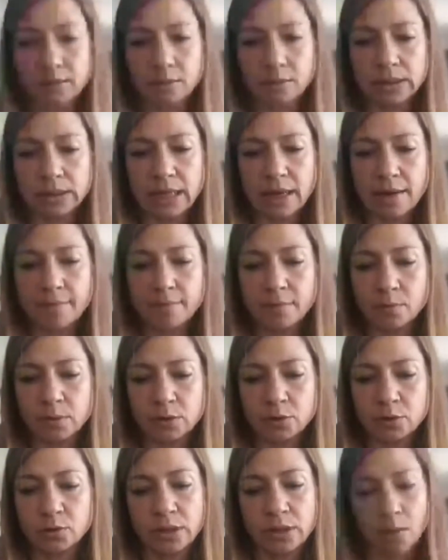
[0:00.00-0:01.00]
whatever
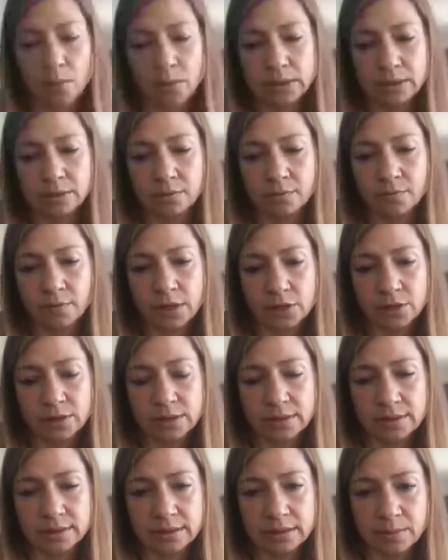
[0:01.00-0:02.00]
we do now with
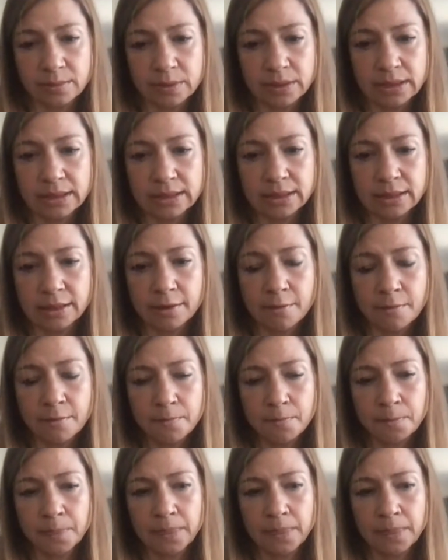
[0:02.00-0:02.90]
innovation and sustainability,